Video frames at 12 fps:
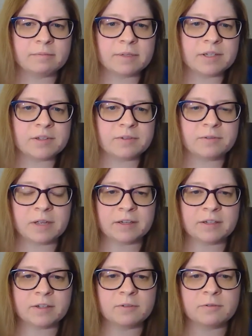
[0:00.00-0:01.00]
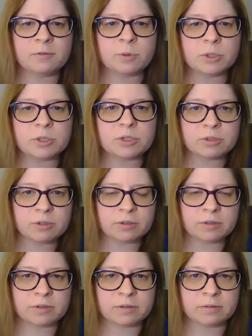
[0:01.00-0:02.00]
is effective for
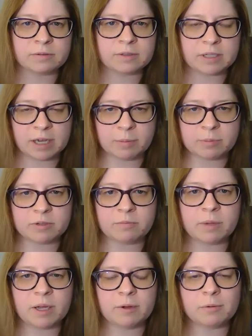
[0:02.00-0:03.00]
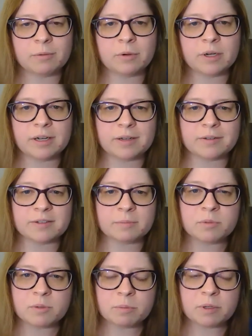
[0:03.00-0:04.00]
certain types of
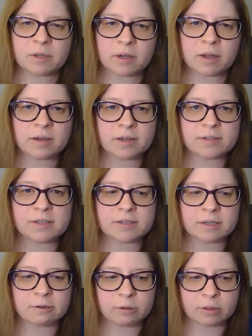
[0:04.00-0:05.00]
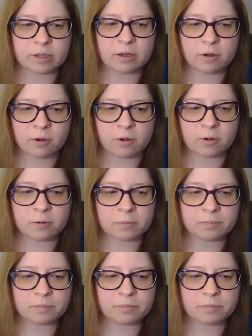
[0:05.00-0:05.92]
microorganisms, but not necessarily all.